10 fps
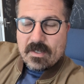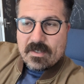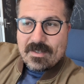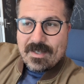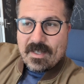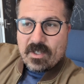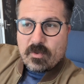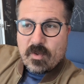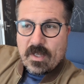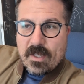seeking
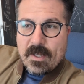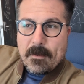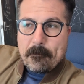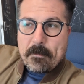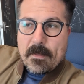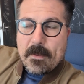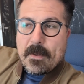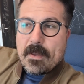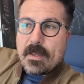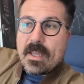to
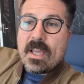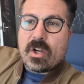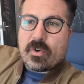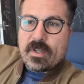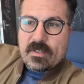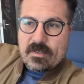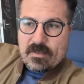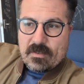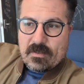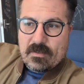
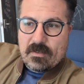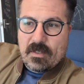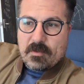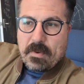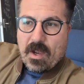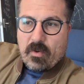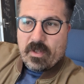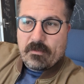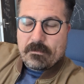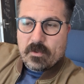increase its power and
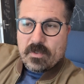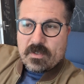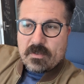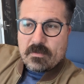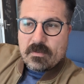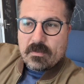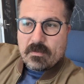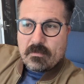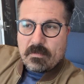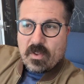influence
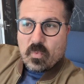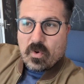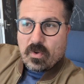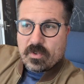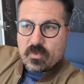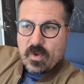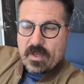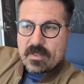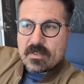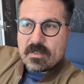by the world's
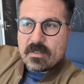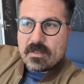ways,